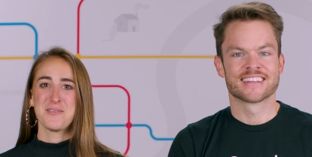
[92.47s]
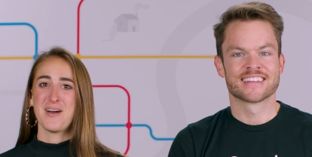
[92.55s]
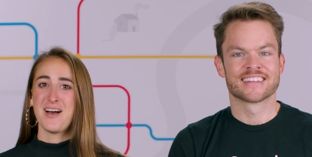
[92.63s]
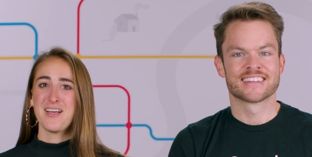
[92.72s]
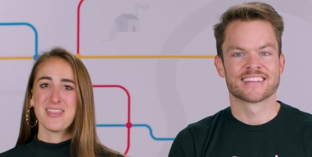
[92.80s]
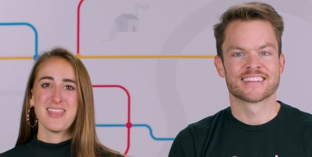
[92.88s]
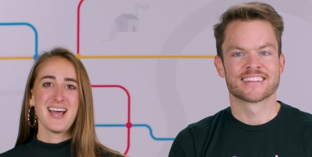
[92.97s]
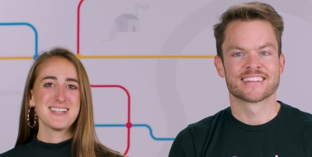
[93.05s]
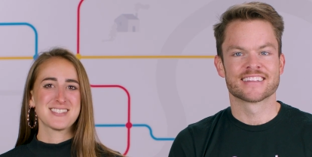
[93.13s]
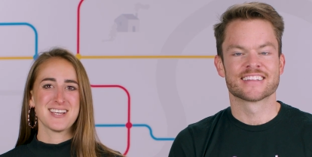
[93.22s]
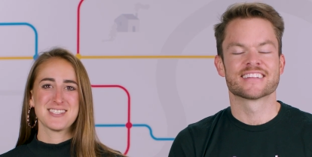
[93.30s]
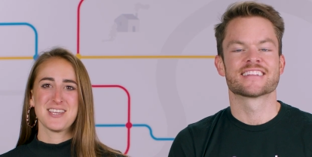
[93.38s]
Speaker 1: Well,
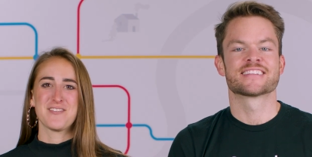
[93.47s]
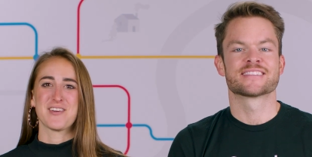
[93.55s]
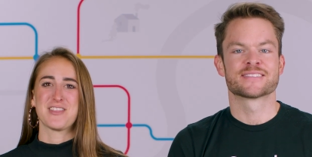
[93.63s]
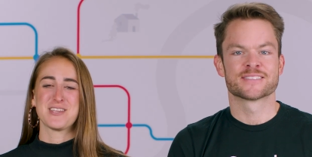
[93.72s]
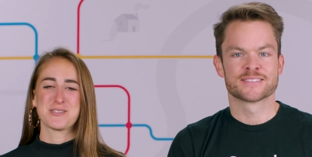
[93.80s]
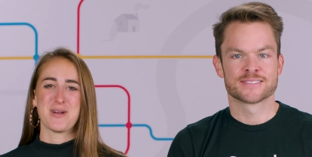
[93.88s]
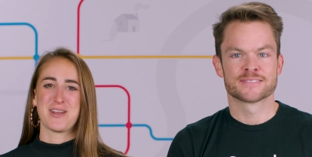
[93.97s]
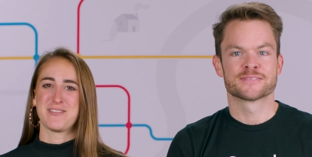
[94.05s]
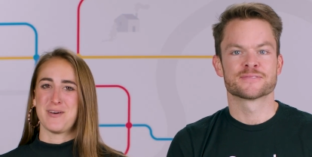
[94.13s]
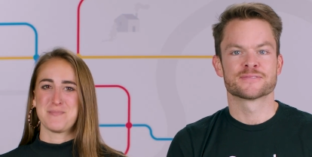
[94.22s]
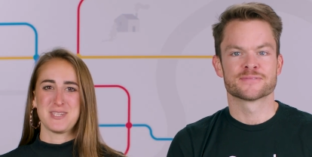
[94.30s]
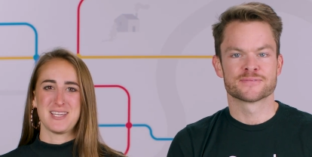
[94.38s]
that does it for this round
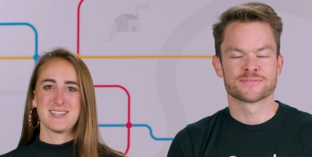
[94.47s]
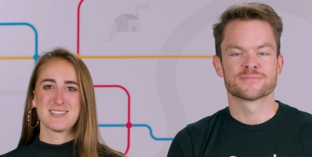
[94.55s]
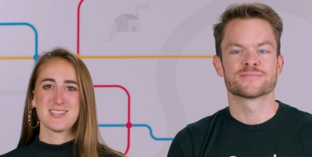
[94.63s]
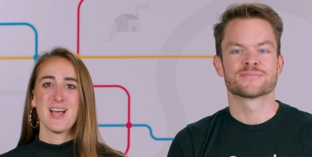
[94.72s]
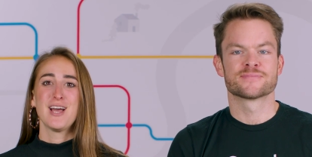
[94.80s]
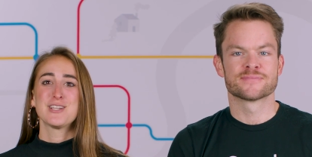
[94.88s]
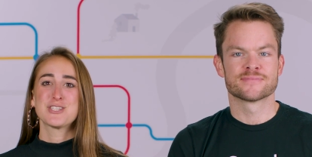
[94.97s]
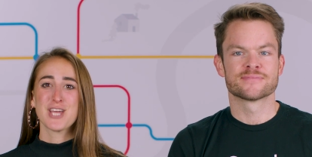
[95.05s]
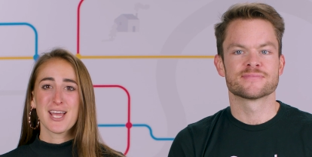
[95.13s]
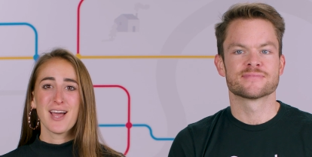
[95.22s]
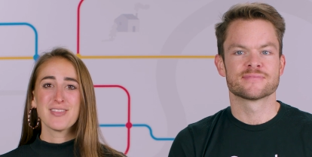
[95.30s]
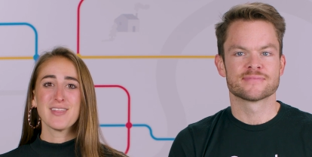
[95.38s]
of updates.
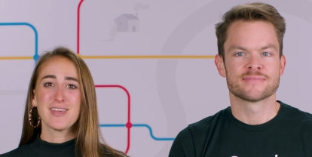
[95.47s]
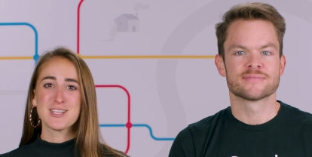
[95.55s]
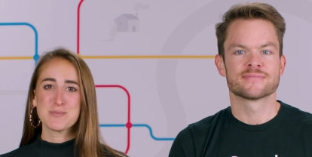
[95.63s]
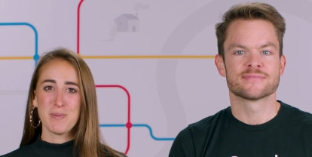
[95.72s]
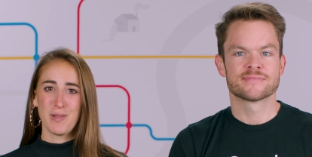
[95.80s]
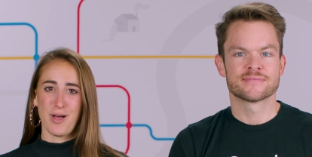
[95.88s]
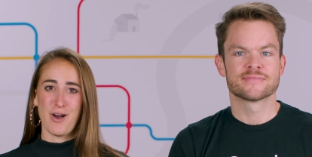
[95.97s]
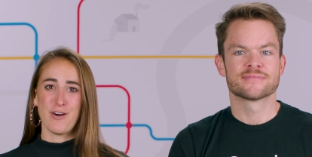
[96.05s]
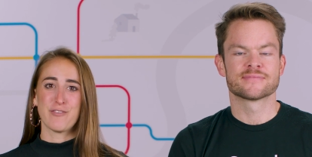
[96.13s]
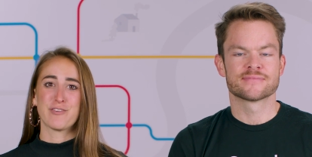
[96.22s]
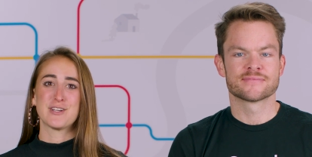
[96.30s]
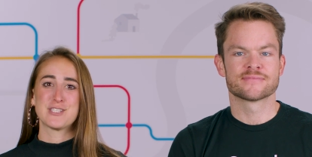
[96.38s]
Check out the links
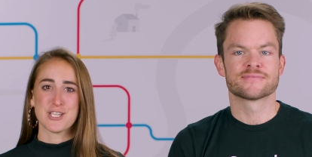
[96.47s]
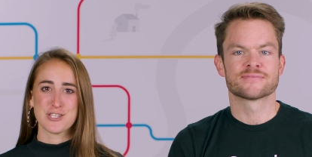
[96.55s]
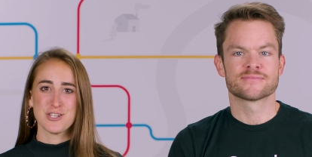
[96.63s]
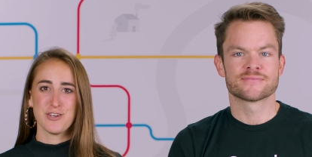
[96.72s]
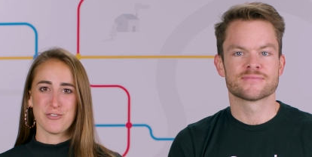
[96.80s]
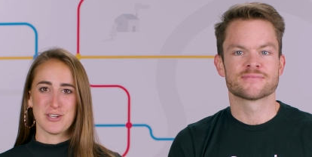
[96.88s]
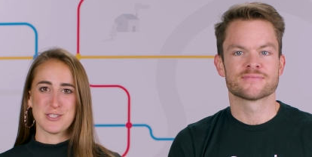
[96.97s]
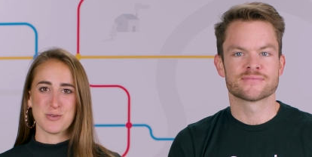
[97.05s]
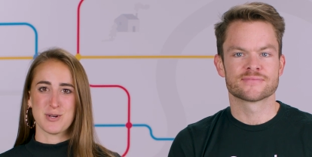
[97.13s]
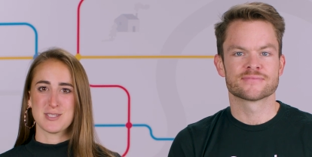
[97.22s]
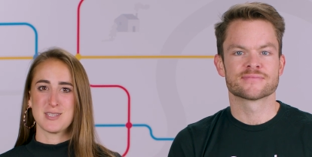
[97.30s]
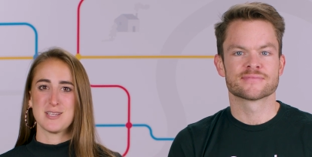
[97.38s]
below for additional
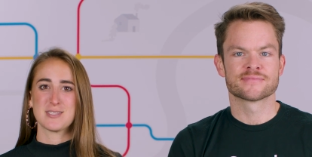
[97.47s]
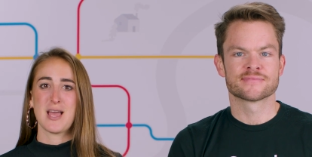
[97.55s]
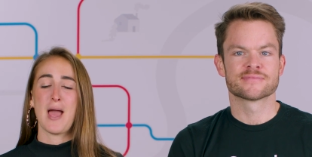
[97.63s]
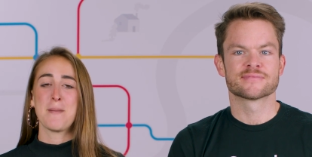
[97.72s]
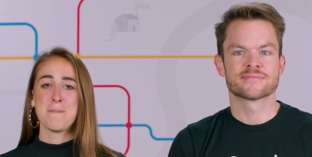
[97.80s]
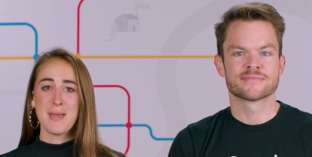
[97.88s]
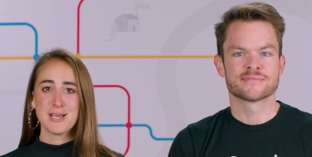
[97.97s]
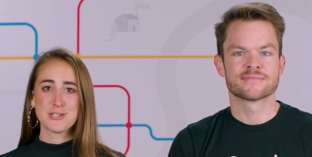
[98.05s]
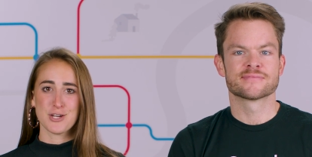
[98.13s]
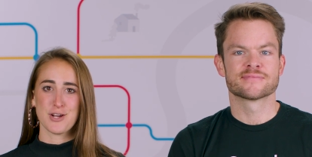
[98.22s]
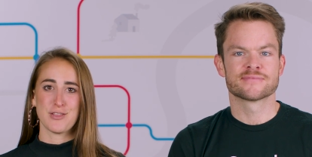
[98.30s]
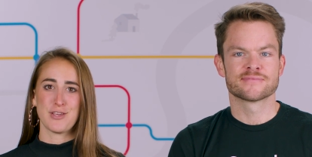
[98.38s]
resources and make
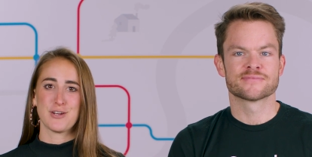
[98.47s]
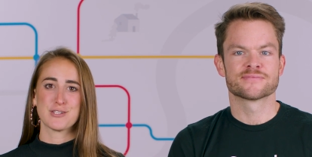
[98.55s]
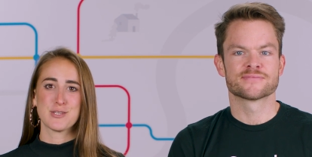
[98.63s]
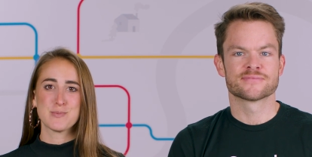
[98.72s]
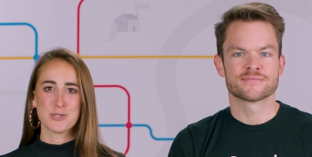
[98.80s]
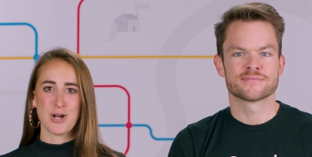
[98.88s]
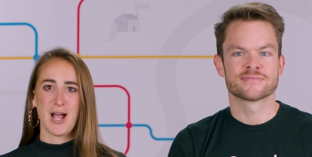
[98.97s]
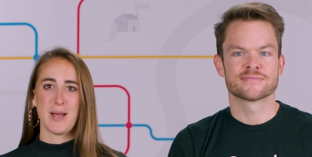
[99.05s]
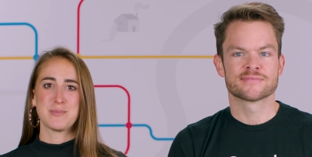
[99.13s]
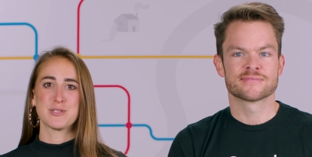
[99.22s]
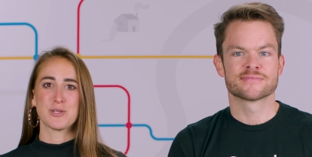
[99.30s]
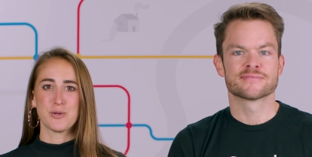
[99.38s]
sure that you're
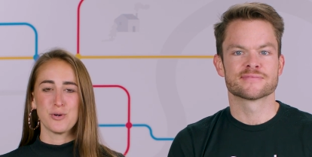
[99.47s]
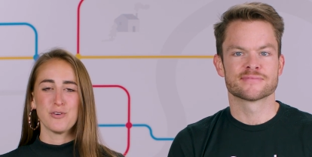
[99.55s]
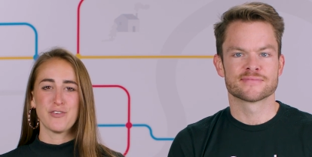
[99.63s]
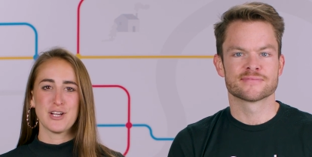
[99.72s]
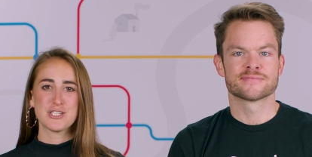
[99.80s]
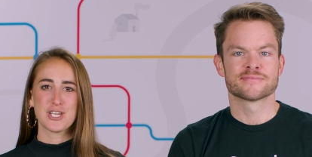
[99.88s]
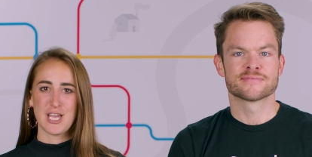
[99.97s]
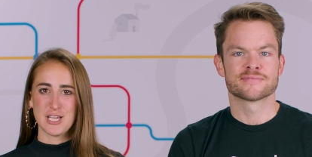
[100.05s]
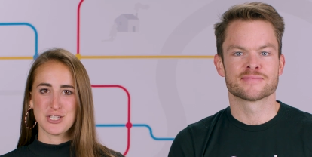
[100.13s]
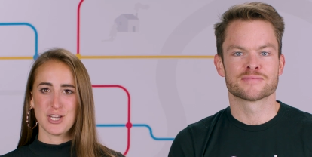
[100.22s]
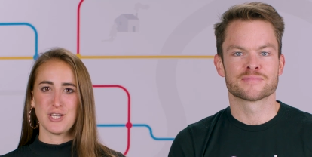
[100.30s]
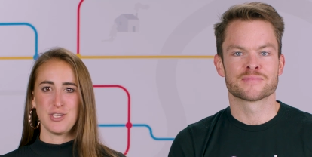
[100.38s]
subscribed to the Google for
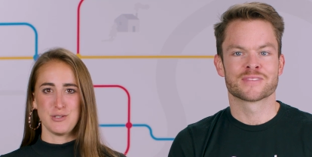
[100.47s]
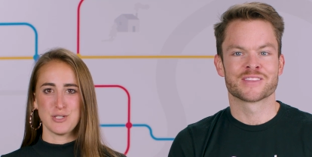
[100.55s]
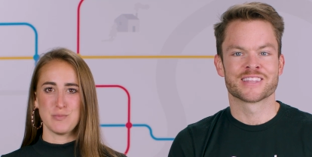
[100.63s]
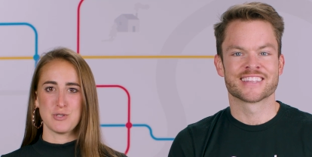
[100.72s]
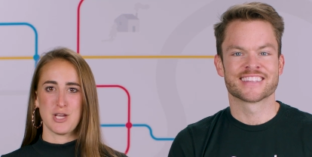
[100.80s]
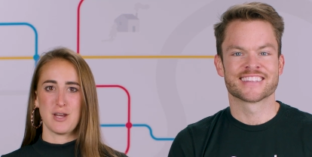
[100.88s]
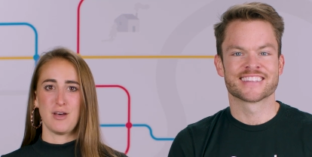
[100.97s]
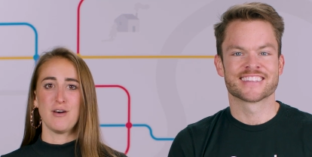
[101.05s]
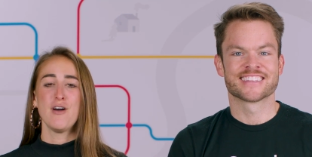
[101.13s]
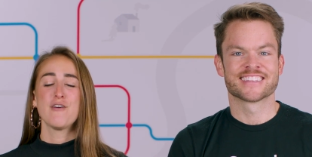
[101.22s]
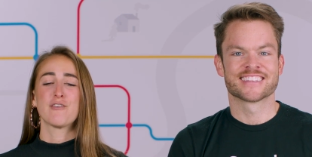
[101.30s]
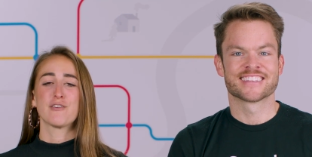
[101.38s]
Education YouTube
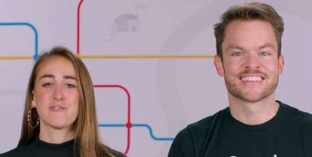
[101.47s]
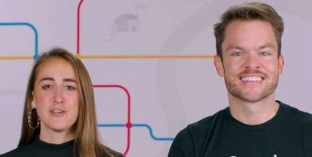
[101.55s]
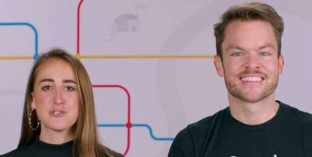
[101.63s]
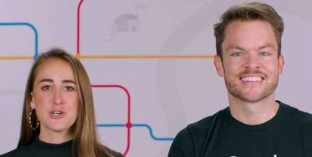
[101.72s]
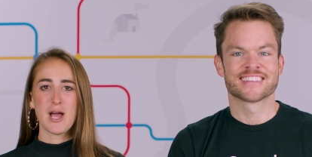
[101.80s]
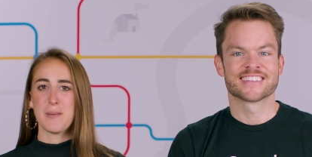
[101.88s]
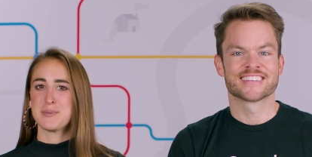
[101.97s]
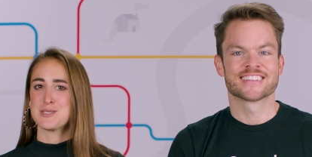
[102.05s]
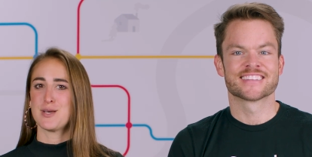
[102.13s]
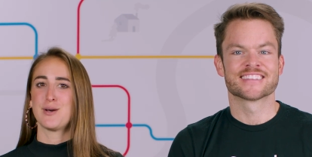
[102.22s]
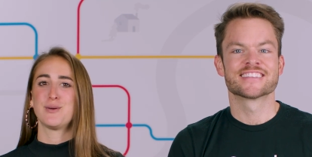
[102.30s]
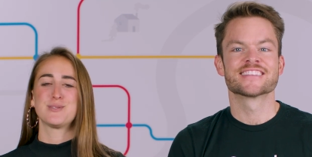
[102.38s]
channel for future
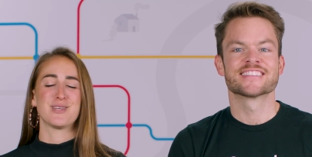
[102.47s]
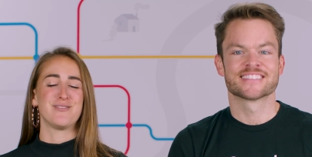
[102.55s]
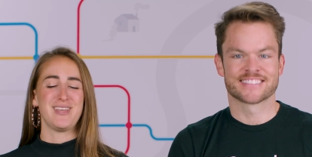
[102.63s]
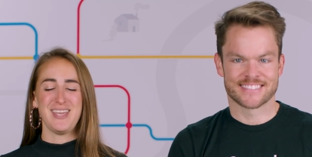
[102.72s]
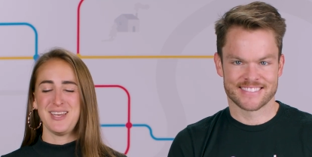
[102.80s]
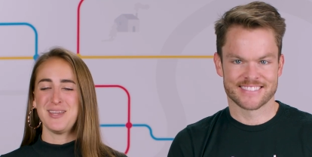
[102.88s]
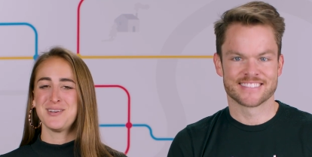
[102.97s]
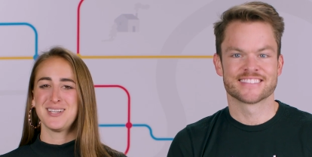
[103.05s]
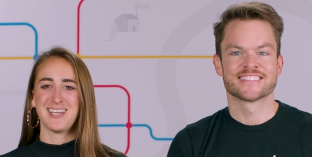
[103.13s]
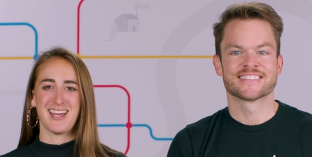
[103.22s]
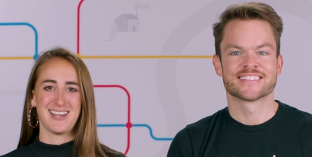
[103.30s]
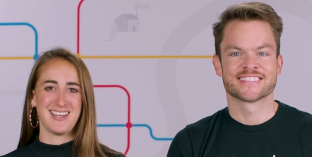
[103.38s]
episodes of EDU
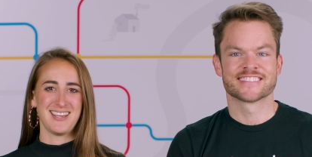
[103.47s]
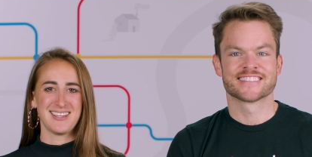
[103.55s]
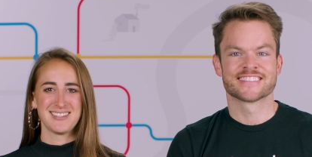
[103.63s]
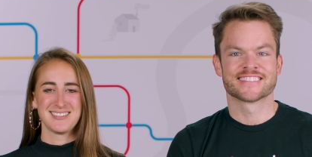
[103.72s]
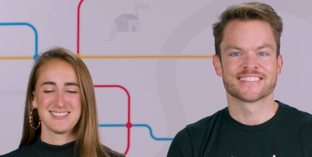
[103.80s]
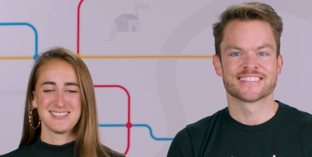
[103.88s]
in 90.